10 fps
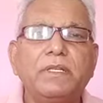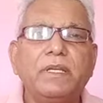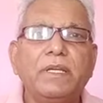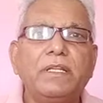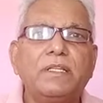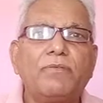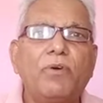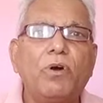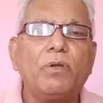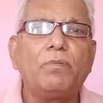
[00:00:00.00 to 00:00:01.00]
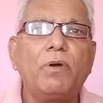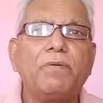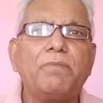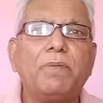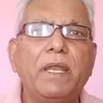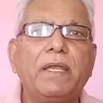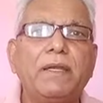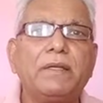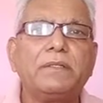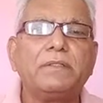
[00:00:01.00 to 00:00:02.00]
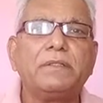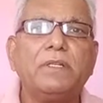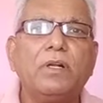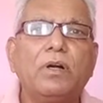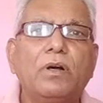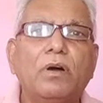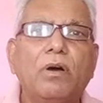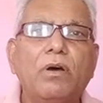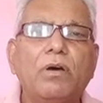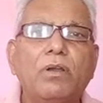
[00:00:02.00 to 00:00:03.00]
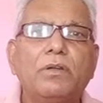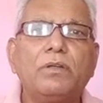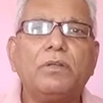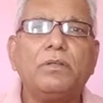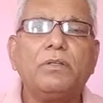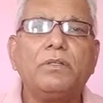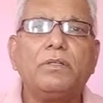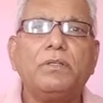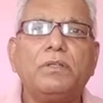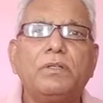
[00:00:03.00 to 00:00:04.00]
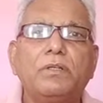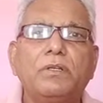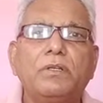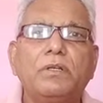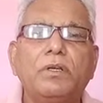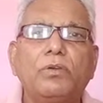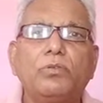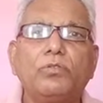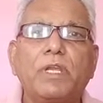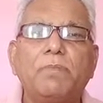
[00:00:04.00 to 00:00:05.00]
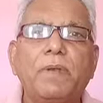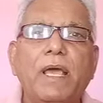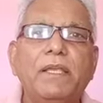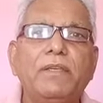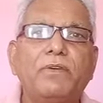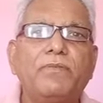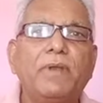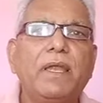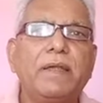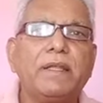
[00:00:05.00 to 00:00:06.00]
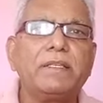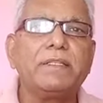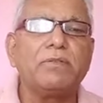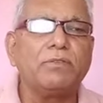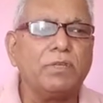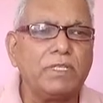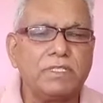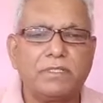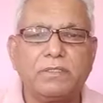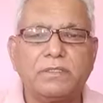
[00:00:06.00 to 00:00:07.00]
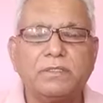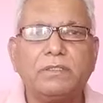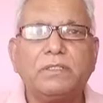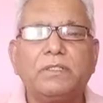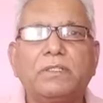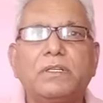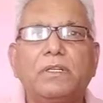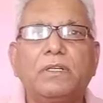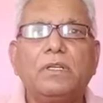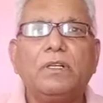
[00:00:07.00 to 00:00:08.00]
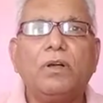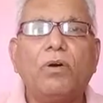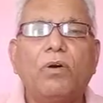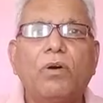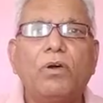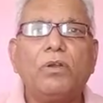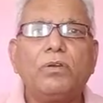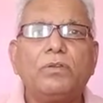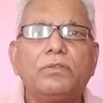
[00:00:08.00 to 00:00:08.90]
in the form of a plaint or to the reply of client as WS, or